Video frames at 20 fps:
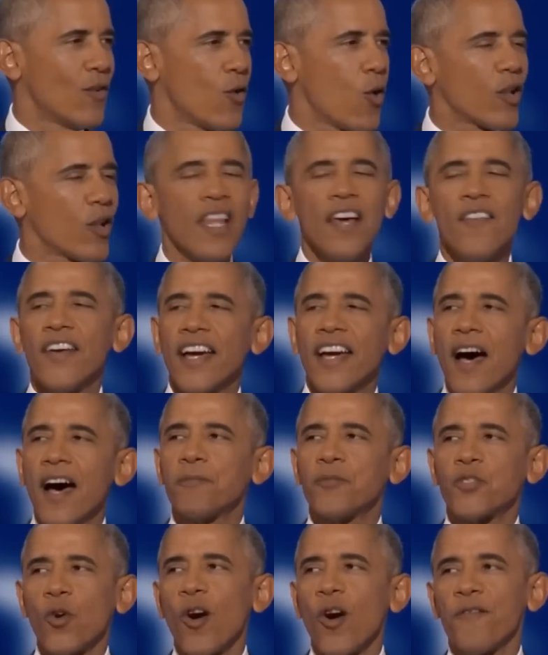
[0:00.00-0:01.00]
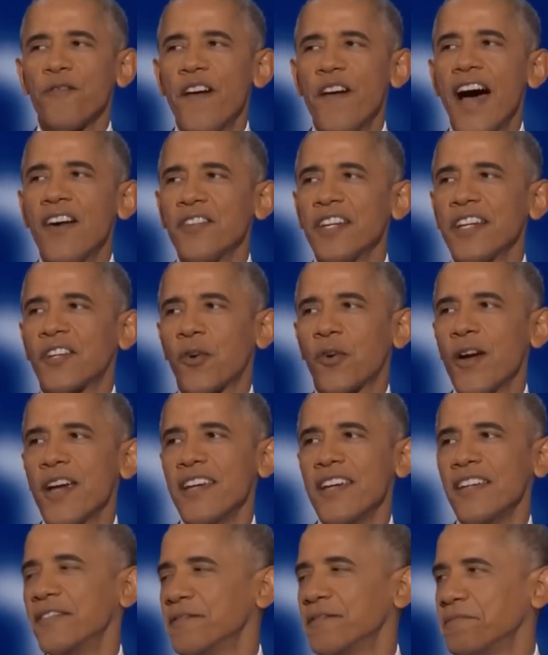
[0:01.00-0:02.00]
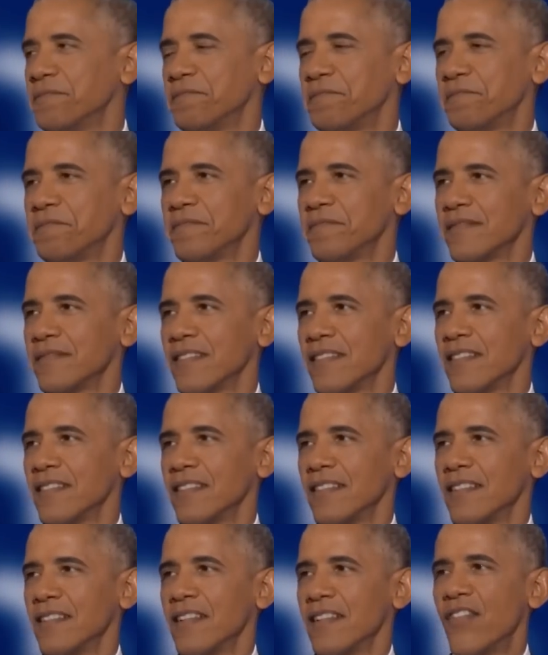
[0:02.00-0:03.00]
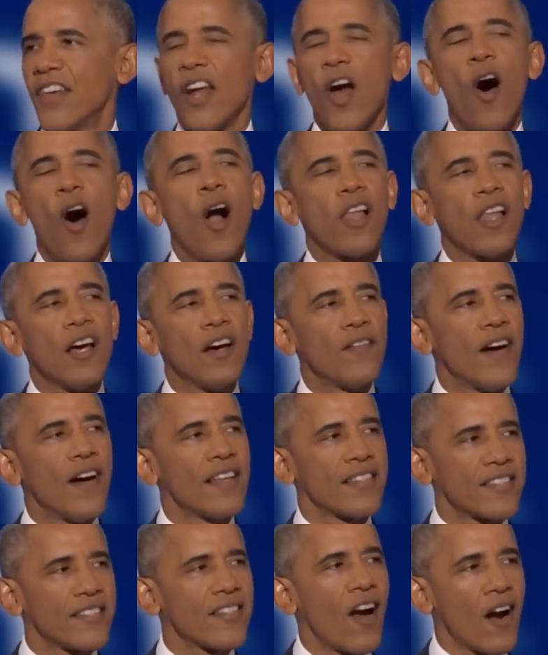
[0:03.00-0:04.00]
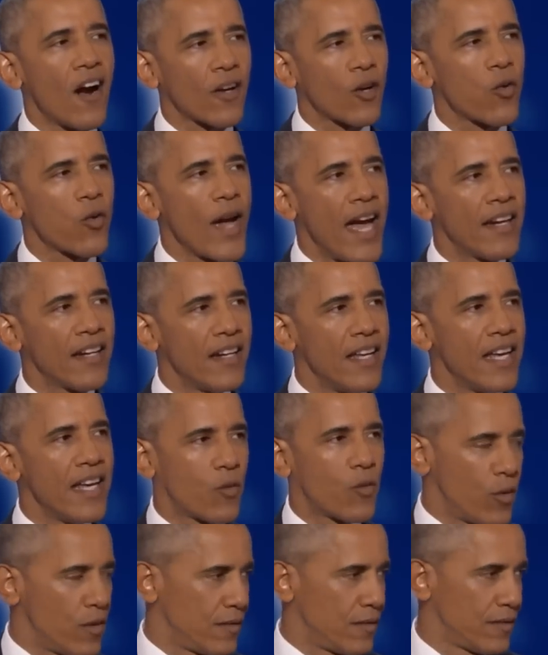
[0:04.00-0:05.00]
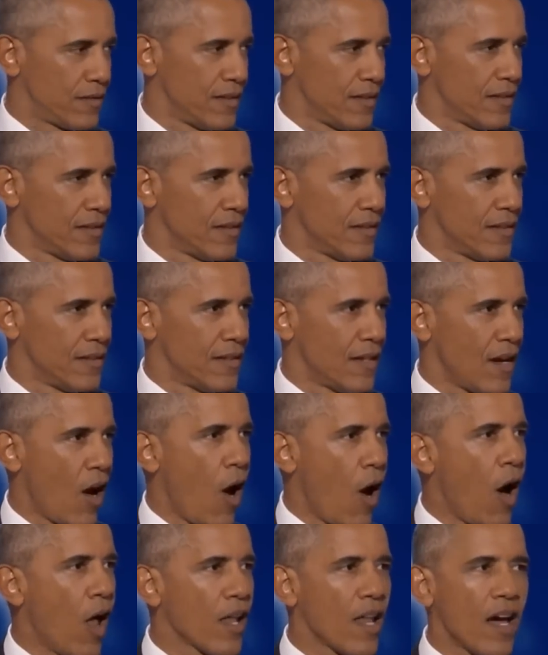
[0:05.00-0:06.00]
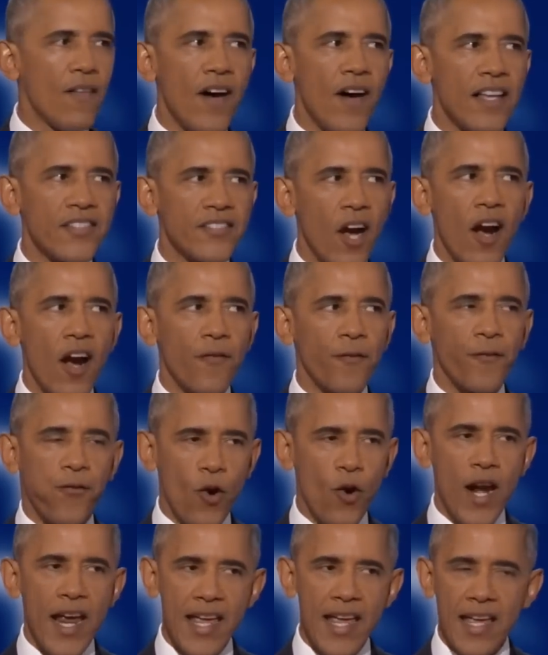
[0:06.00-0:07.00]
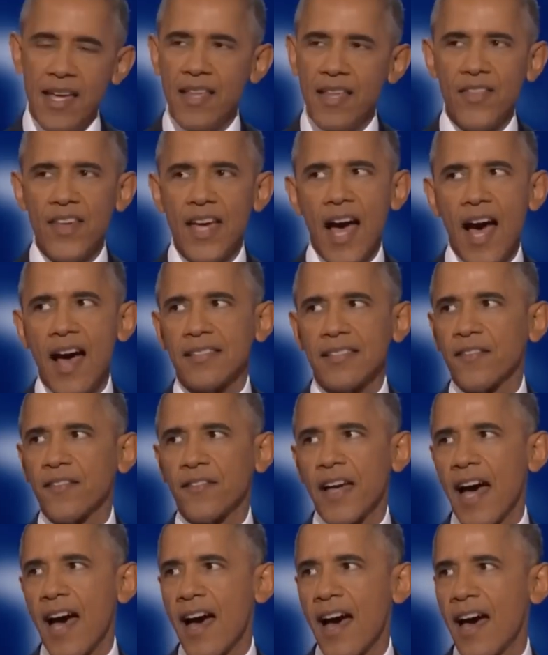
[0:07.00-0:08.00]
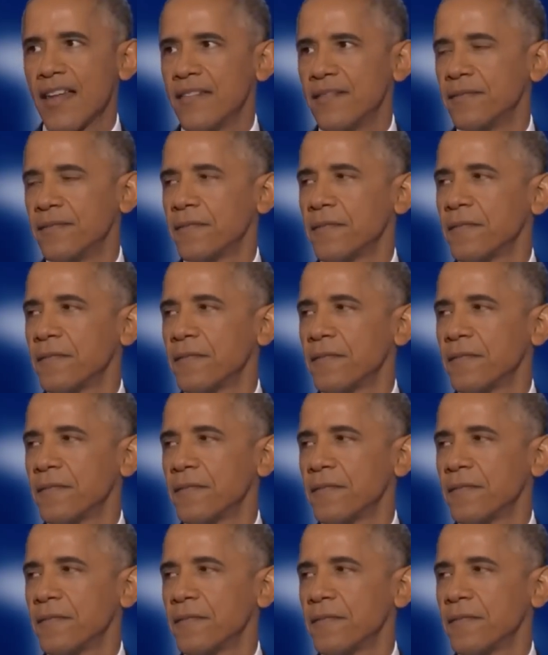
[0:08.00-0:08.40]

or living up to our founding creed, that all of us are created equal. All of us are free in the eyes of God.